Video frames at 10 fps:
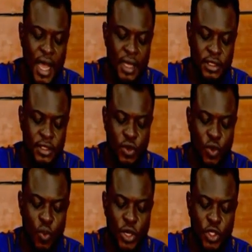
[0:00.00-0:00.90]
That
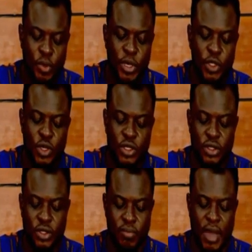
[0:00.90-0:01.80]
we need to begin to
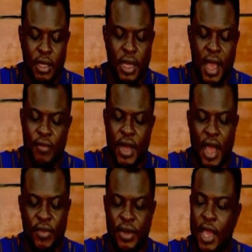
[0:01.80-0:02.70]
educate. I
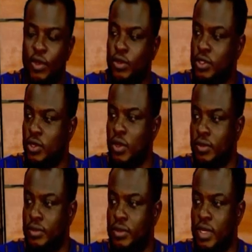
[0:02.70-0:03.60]
have a 9-year-old
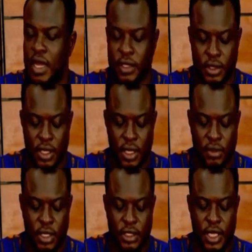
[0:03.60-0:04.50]
son and
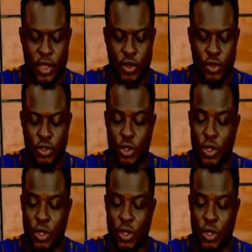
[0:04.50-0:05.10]
a 10-year-old